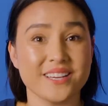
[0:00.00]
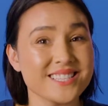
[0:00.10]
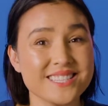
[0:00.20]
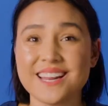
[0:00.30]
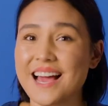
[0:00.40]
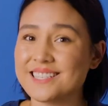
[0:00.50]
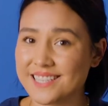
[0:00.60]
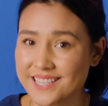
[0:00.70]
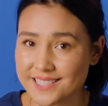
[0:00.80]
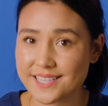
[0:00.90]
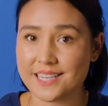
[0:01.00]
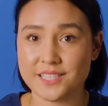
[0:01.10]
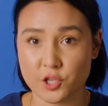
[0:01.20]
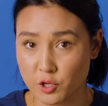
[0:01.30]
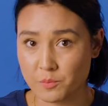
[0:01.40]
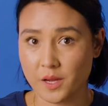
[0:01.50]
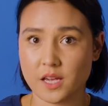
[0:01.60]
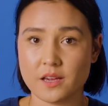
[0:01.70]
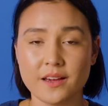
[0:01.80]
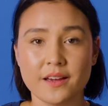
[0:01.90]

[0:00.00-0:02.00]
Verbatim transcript: isn't as easy as it could be.